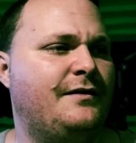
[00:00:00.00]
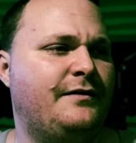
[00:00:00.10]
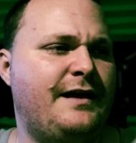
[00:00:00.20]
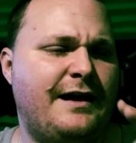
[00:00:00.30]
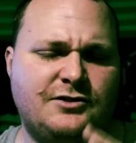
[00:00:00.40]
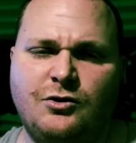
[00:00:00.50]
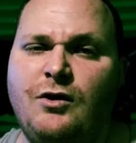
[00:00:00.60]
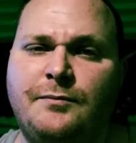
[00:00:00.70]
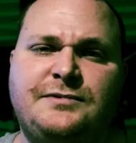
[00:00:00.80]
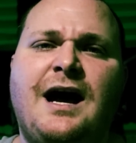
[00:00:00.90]
Yeah,
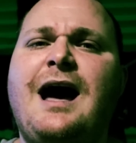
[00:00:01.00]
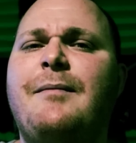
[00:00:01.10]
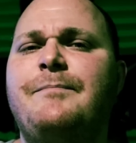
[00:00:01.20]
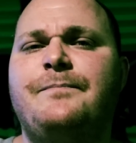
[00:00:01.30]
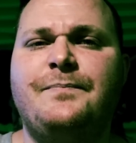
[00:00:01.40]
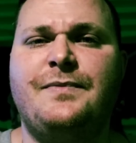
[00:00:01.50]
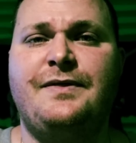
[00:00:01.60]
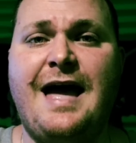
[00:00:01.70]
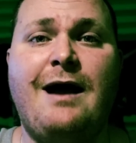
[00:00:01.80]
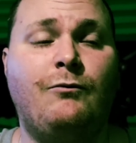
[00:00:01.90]
so up top,
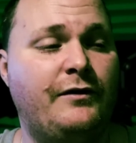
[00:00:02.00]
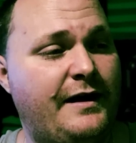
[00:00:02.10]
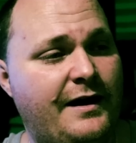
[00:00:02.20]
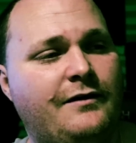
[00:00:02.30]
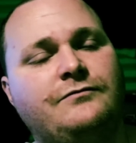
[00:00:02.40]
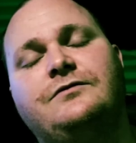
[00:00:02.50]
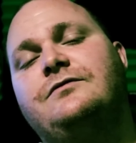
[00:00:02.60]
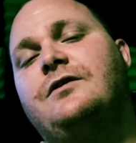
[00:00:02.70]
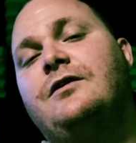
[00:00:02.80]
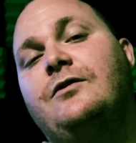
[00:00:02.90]
that one there,
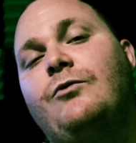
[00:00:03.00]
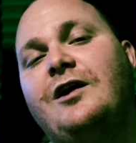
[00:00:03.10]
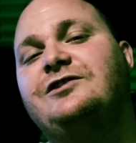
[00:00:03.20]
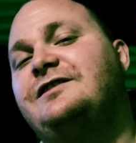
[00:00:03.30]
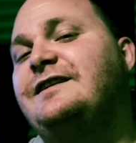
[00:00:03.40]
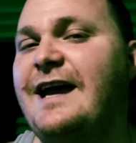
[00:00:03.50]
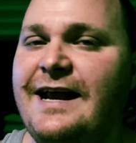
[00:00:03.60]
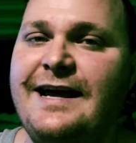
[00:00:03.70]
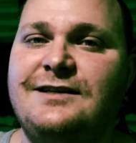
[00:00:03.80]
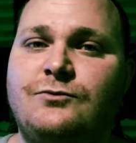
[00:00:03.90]
Washington
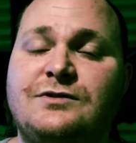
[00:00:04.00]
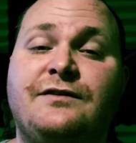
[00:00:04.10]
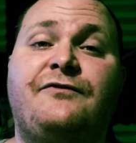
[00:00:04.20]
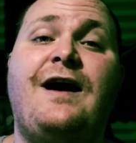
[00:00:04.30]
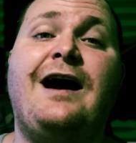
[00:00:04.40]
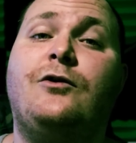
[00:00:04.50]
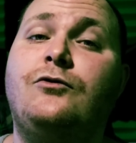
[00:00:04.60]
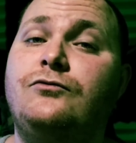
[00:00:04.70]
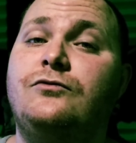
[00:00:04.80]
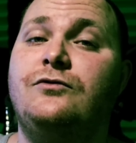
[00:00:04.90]
Annex, was the
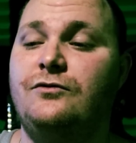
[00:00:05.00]
final